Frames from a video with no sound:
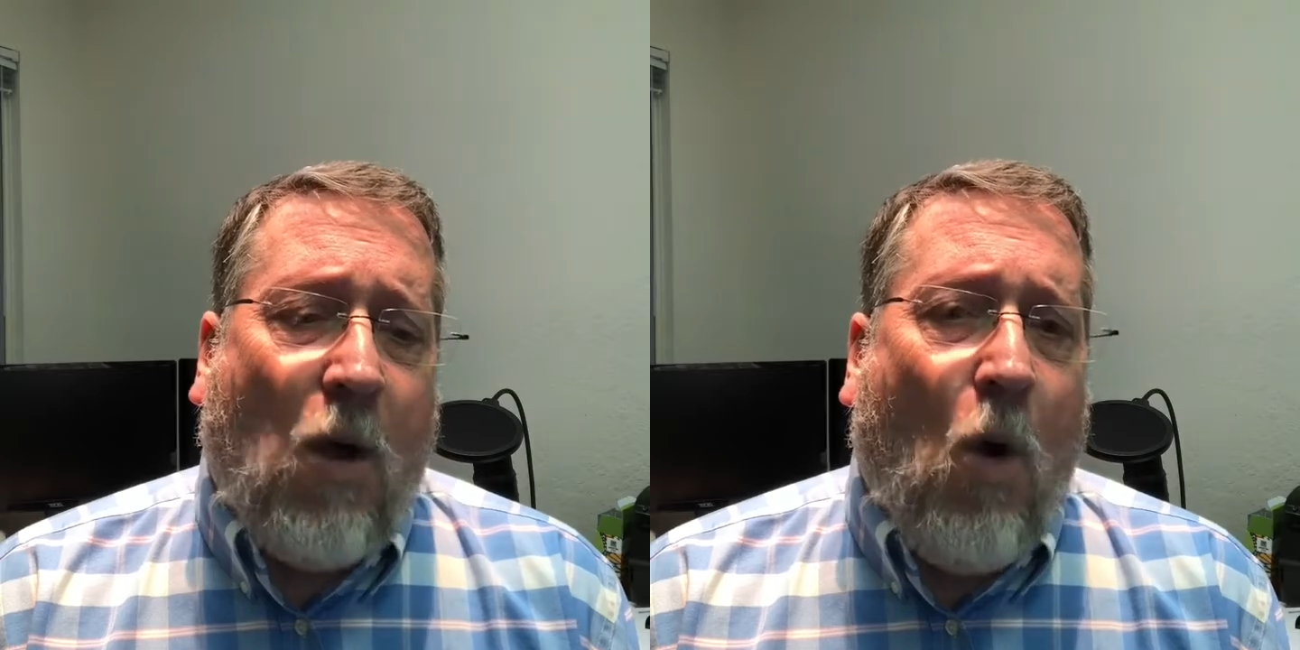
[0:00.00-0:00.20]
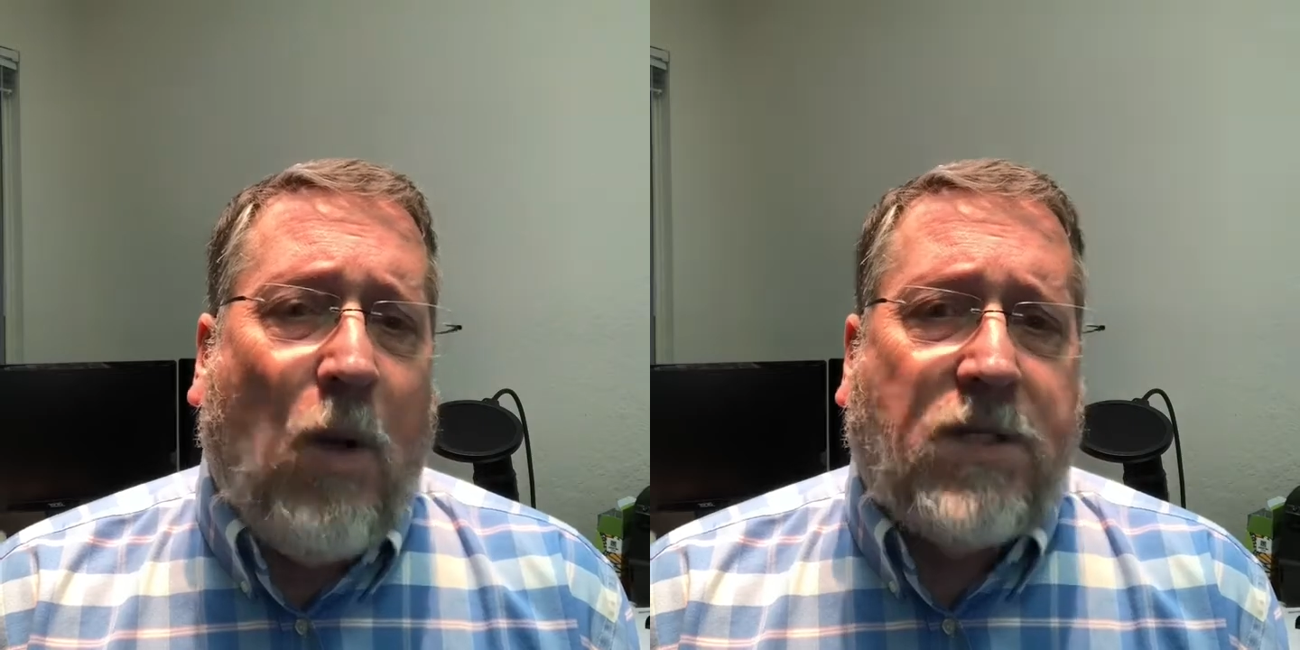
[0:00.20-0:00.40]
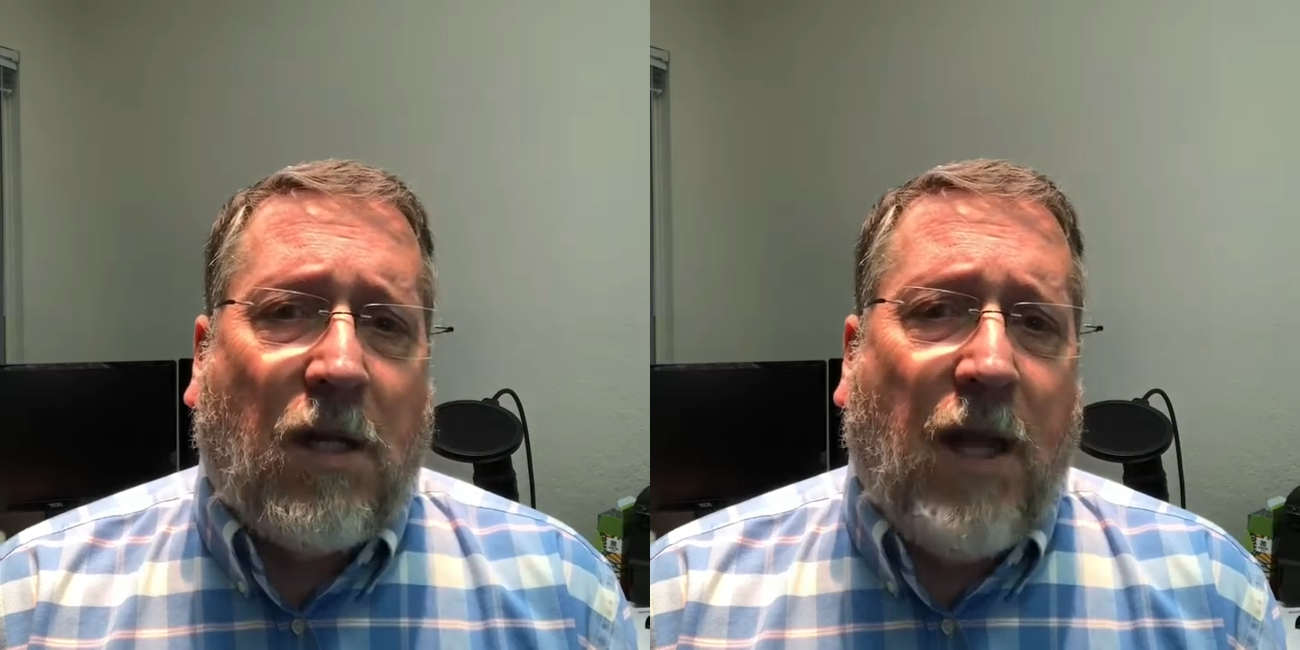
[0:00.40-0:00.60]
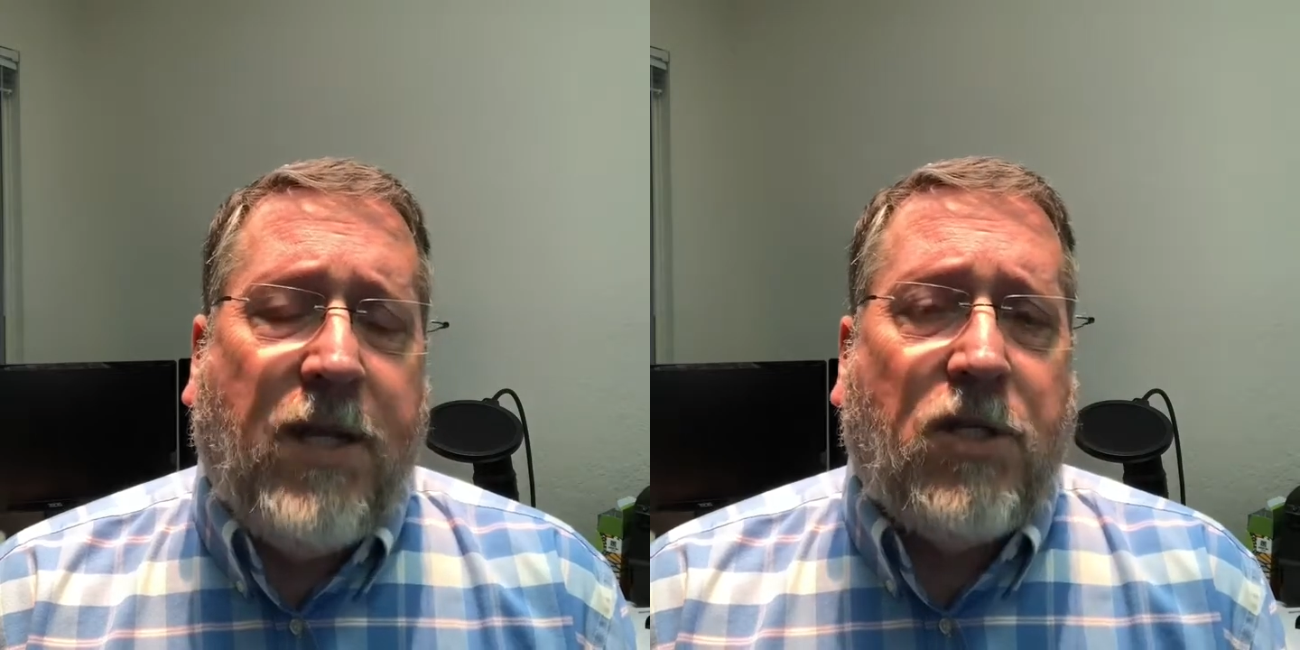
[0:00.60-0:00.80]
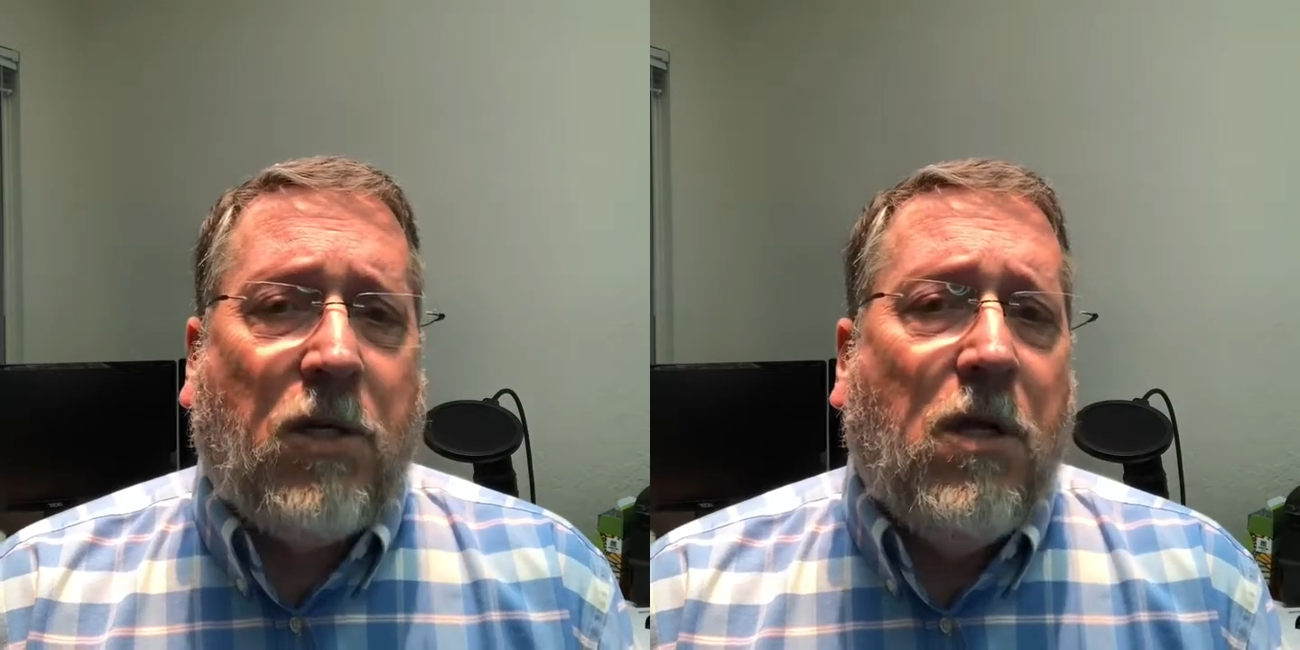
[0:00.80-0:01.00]
oh, it's a
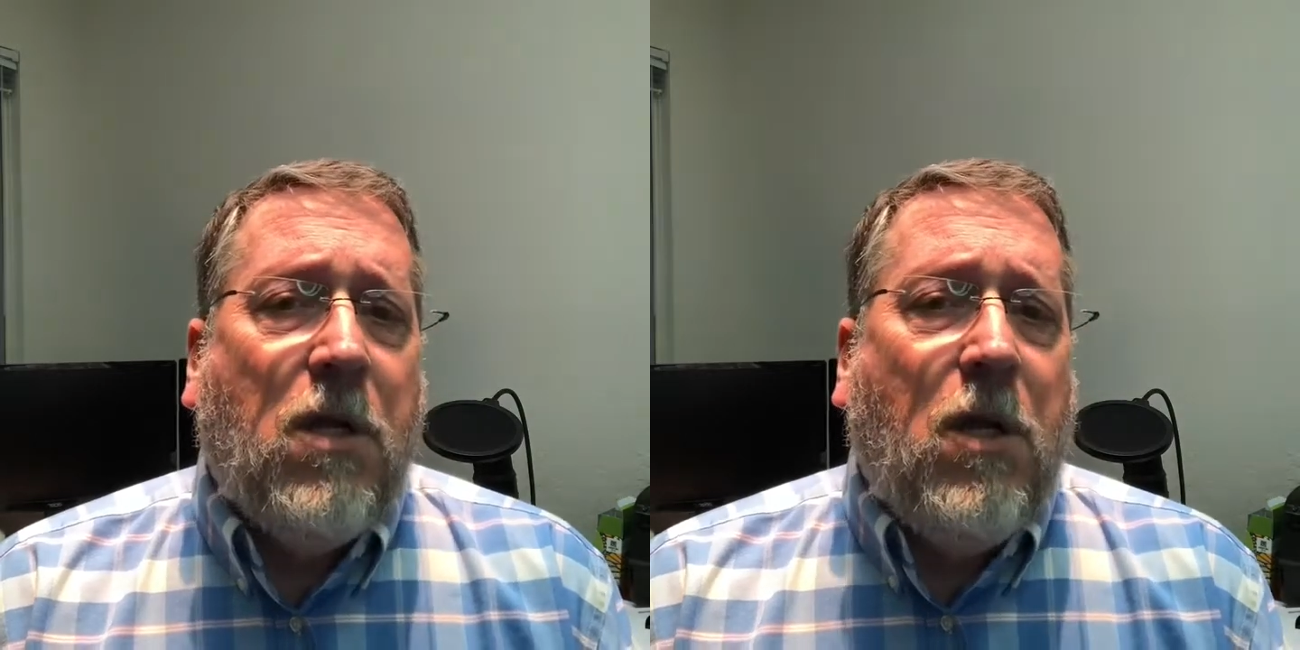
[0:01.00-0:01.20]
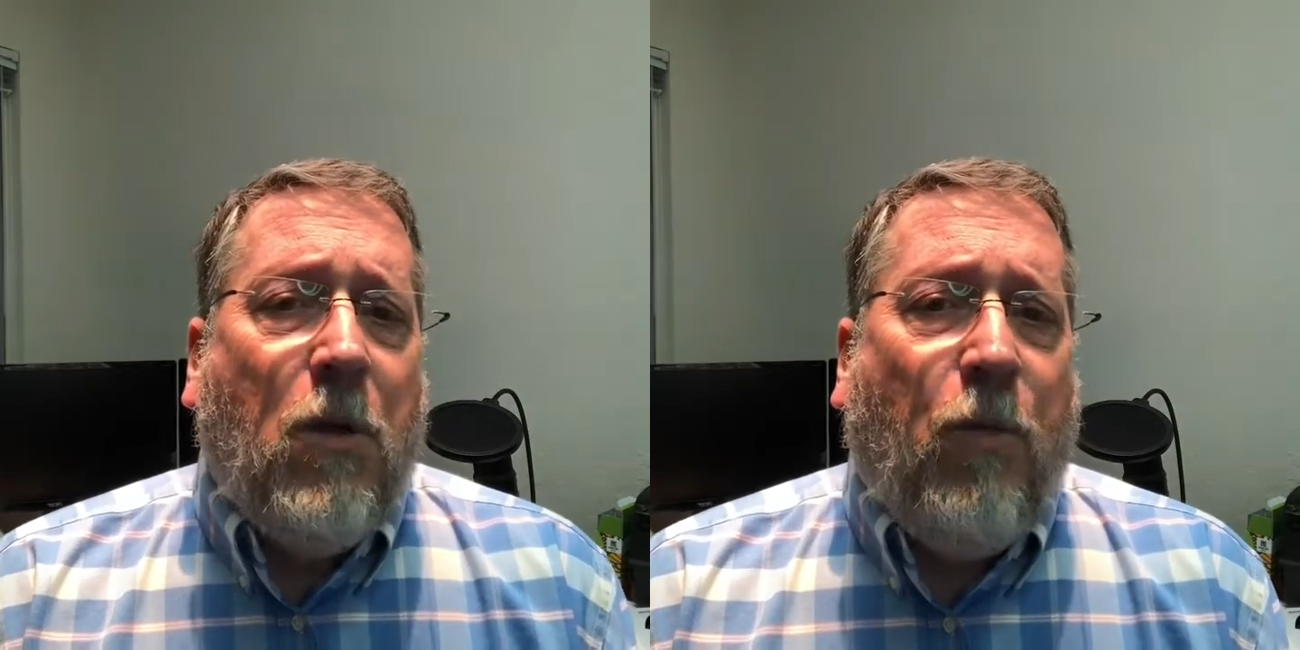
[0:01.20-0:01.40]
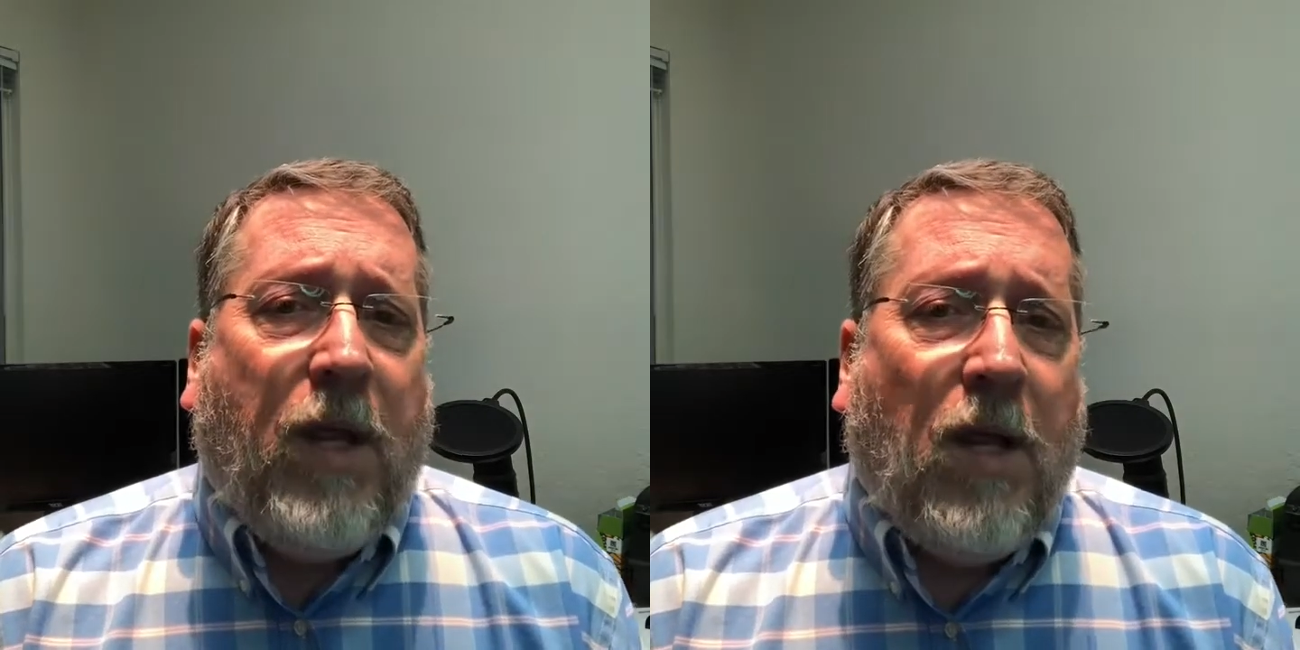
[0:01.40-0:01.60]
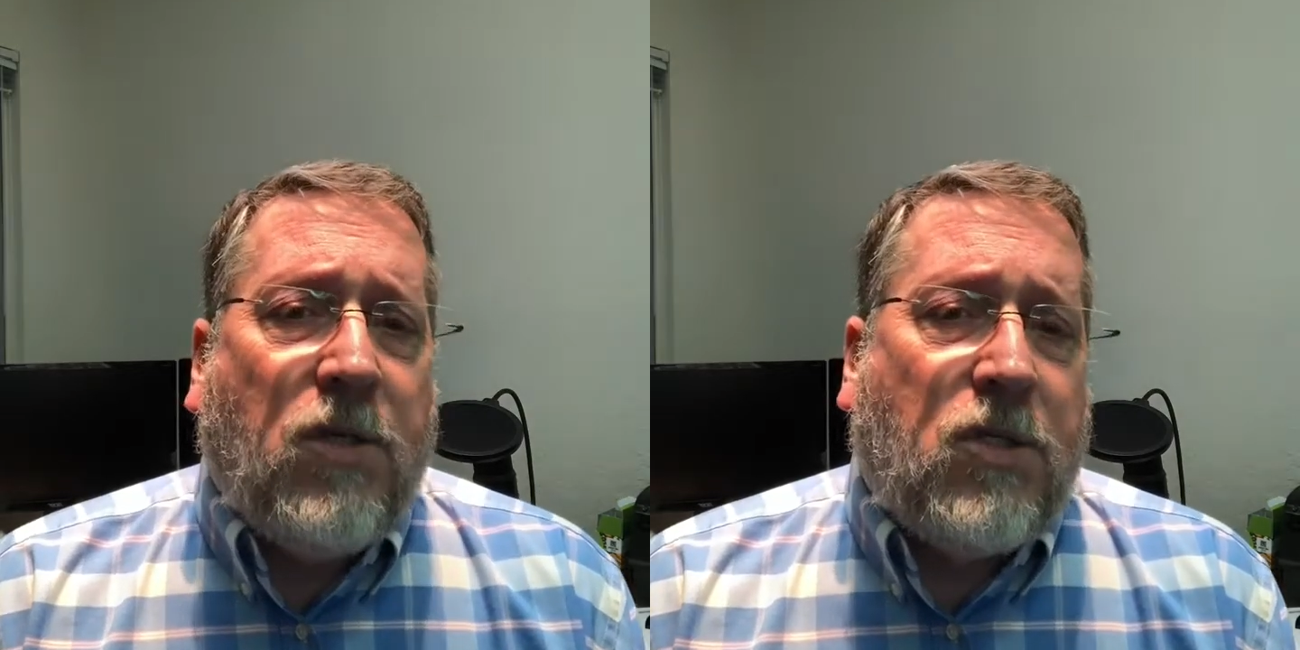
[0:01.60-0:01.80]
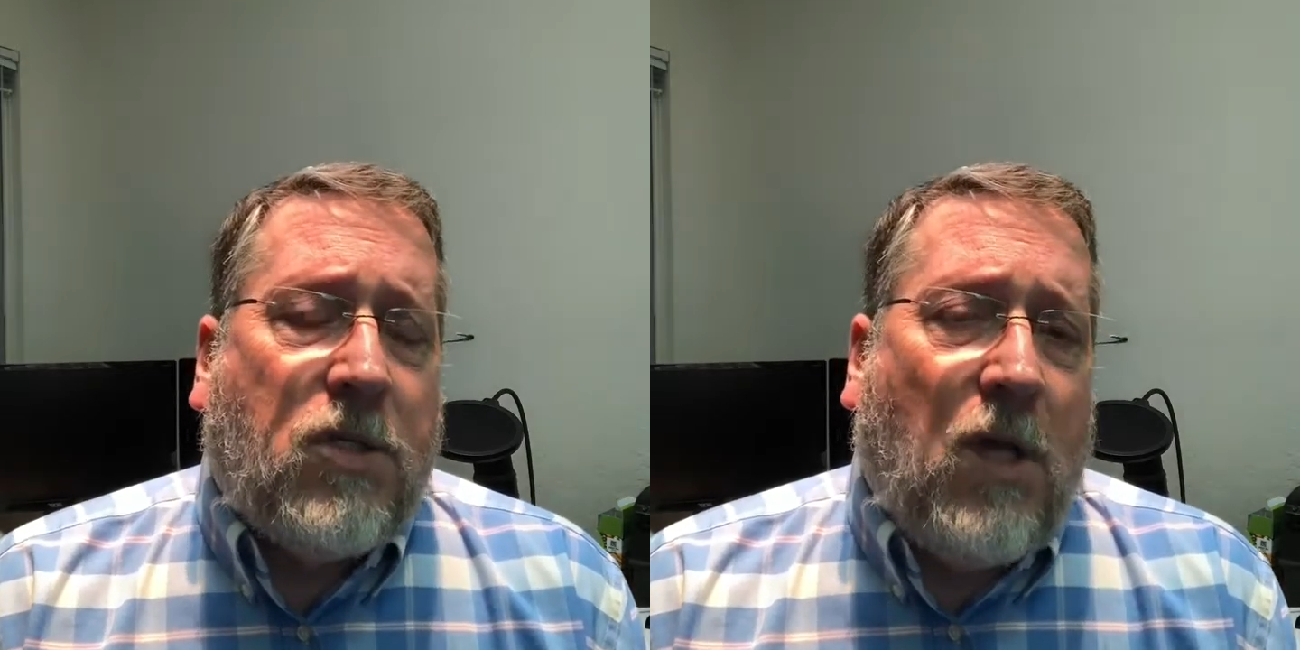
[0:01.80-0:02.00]
laser,
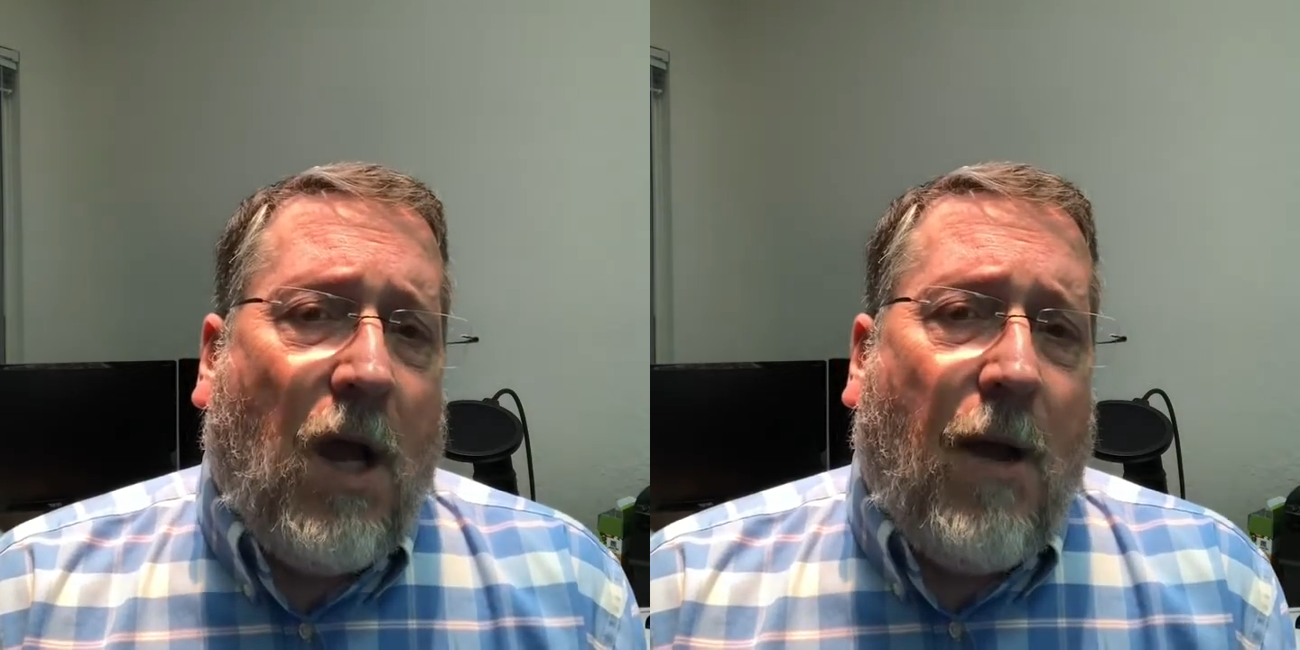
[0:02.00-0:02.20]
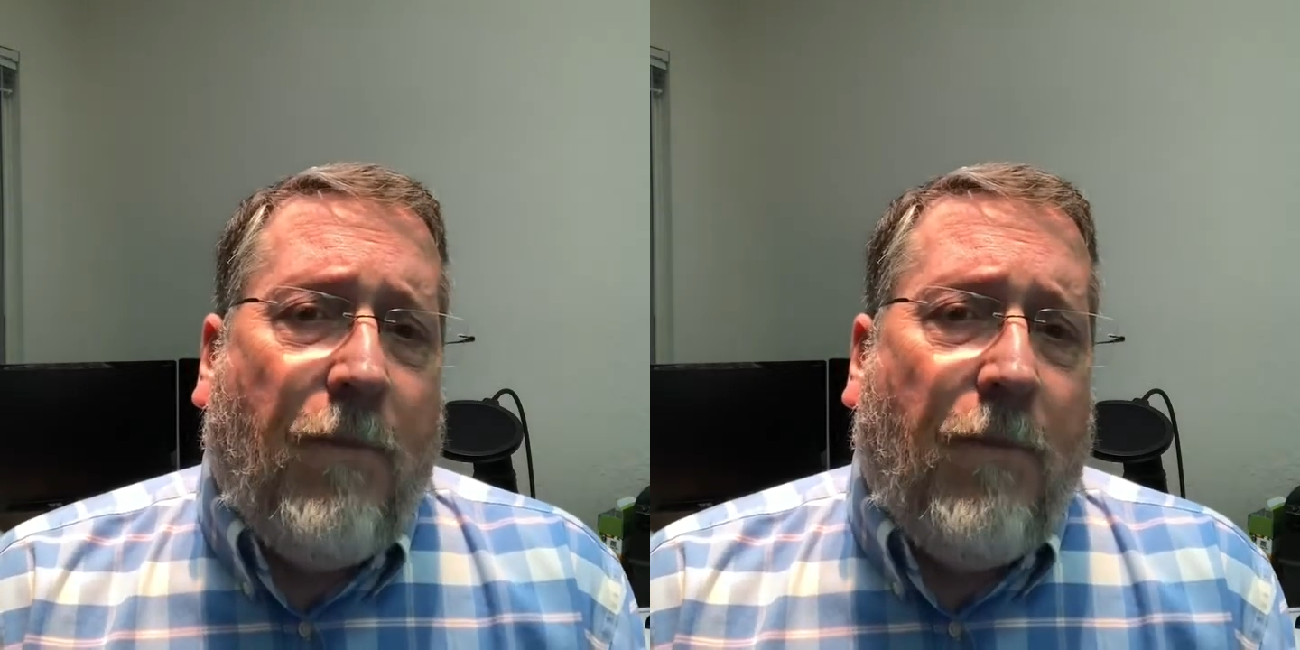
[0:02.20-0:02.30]
because